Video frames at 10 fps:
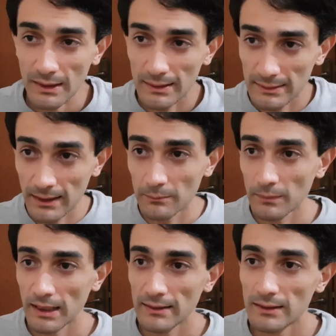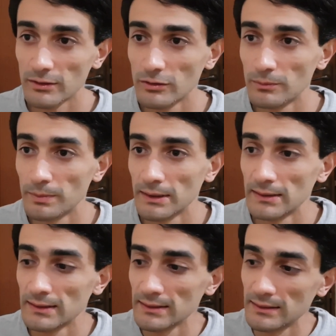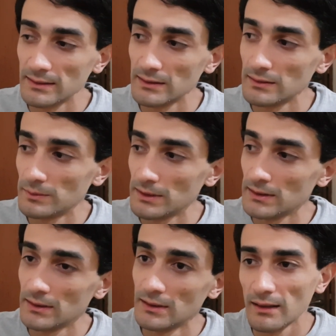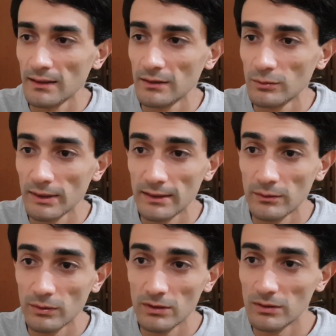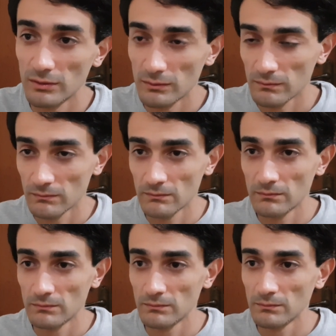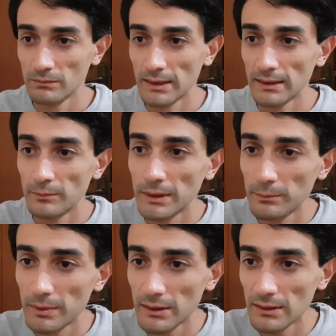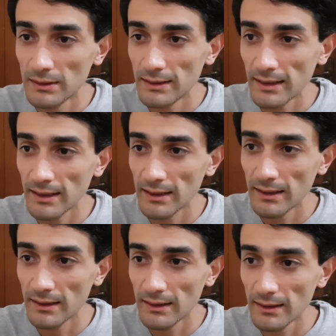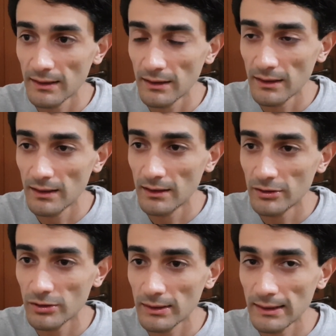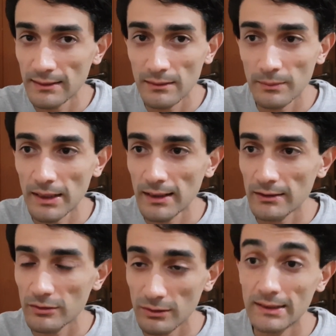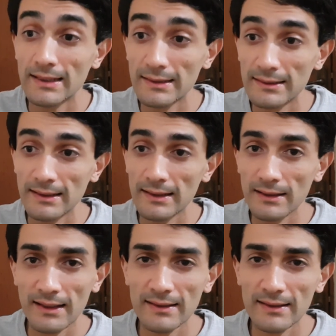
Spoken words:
in some other European cities. But anyway, there were many people there joining the marathon that day. I